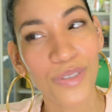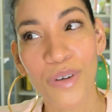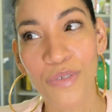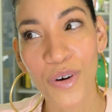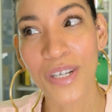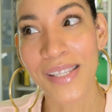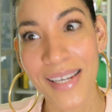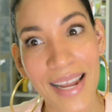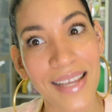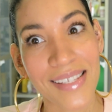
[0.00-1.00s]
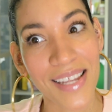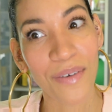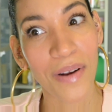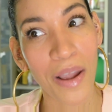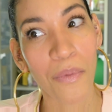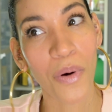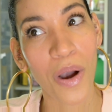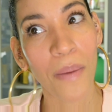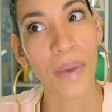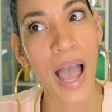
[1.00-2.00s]
So of course the next day when I woke
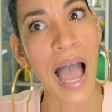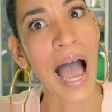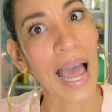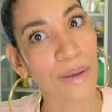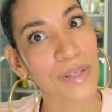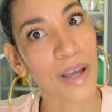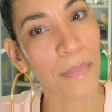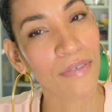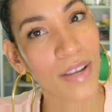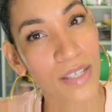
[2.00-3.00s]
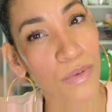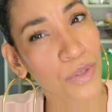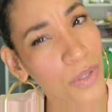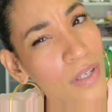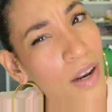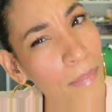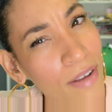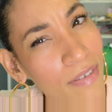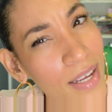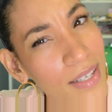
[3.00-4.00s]
up and it was my face, I was using it on my
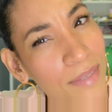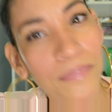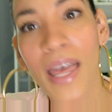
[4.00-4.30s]
face.